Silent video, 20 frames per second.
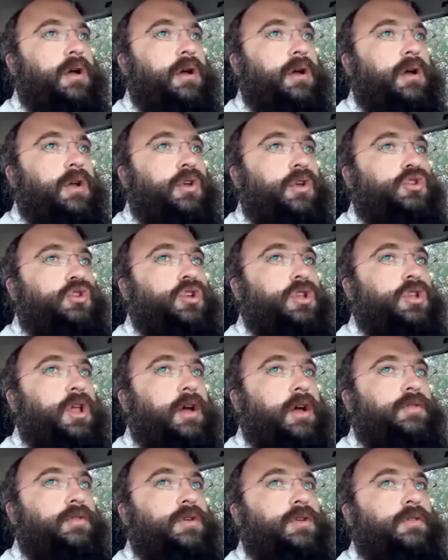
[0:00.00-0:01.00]
You should
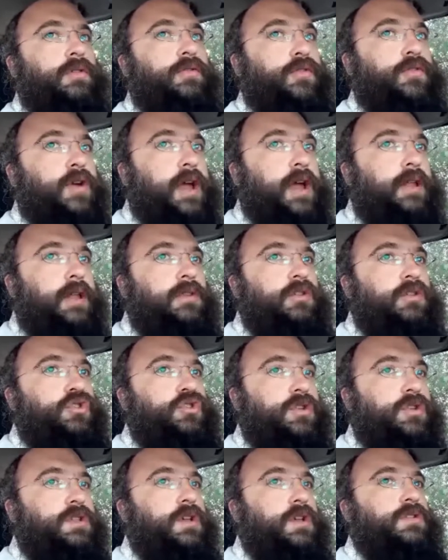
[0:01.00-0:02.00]
love your friend
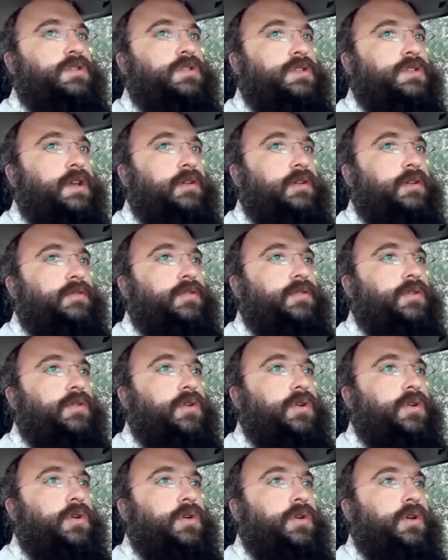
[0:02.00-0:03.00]
just as yourself,
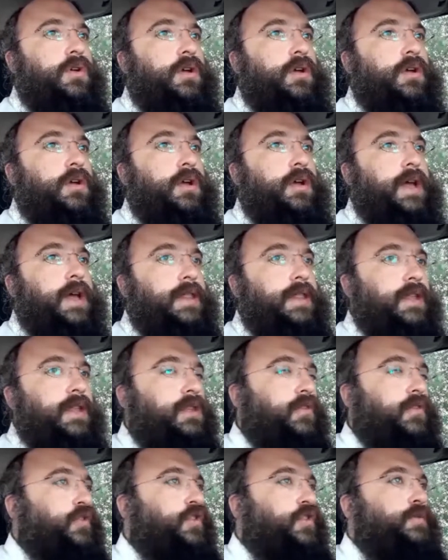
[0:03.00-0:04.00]
and the
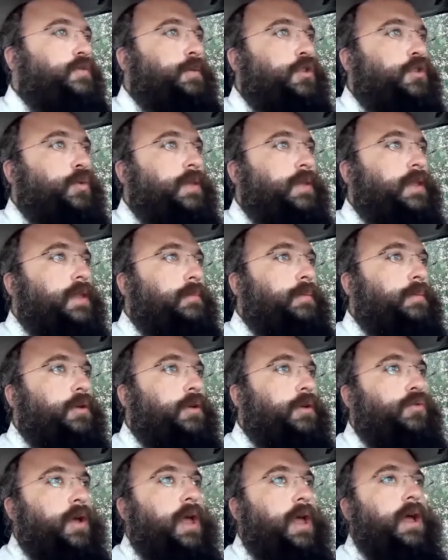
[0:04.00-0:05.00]
difference between them. But
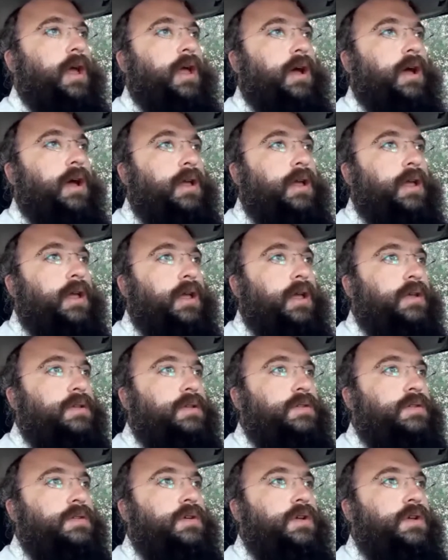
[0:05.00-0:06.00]
reacha
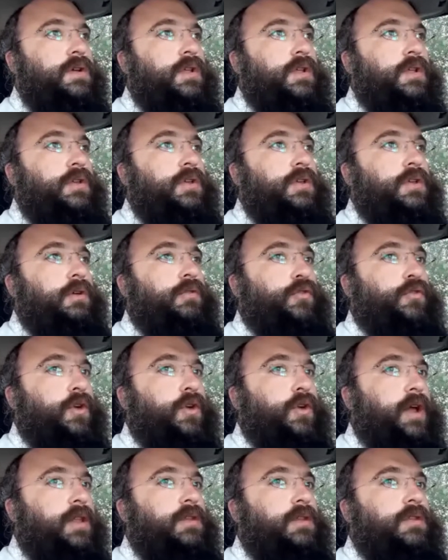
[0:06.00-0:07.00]
is your
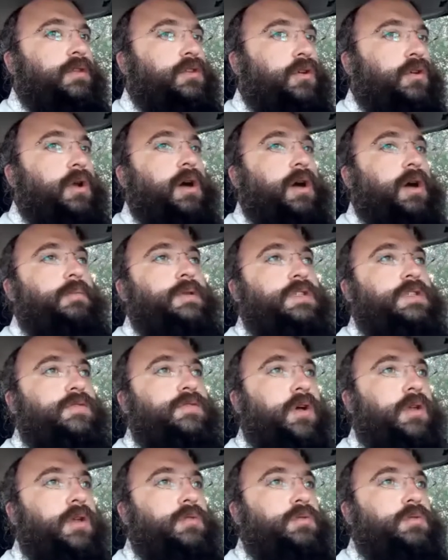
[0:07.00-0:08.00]
friend in Torah
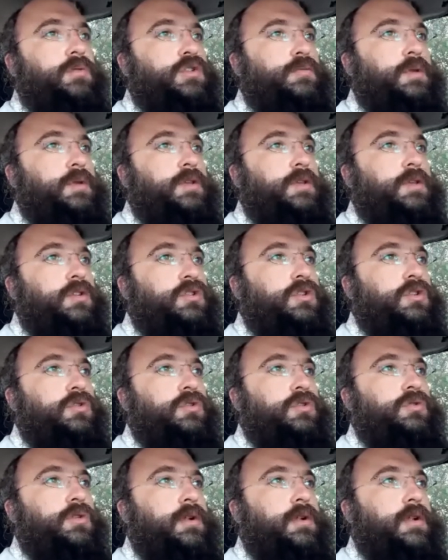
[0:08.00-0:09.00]
mitzvot, which means a Jew.
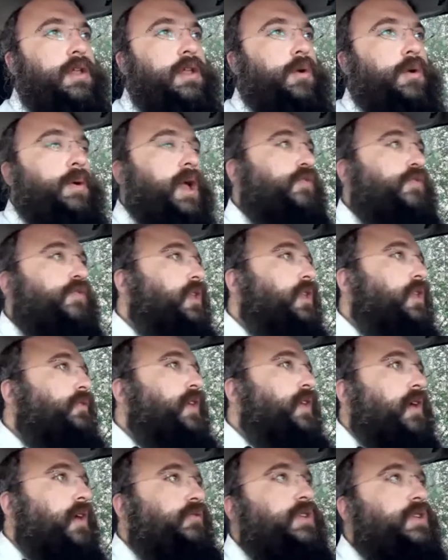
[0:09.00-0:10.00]
We have to love
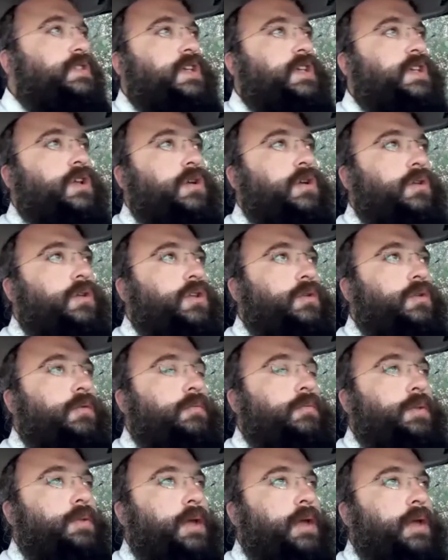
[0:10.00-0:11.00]
every single
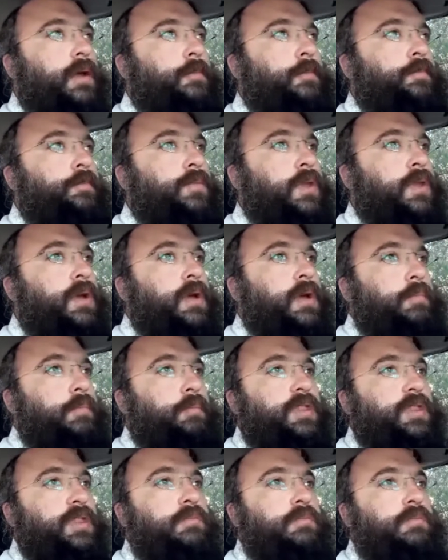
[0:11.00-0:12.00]
human being.
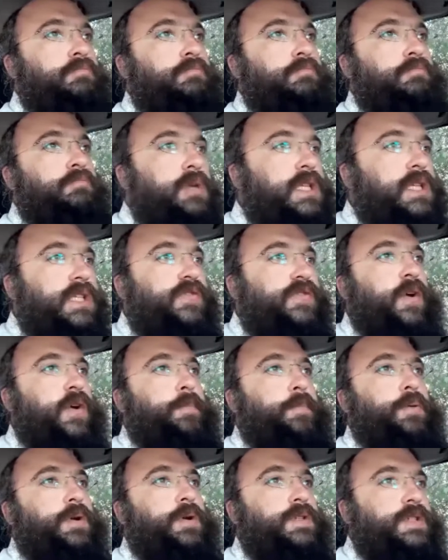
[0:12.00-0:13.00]
But the mitzvah
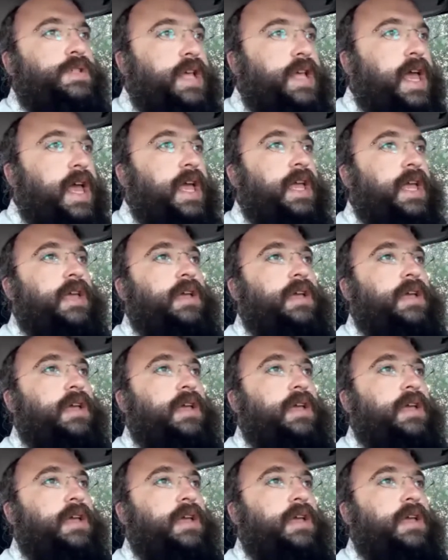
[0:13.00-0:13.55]
per se,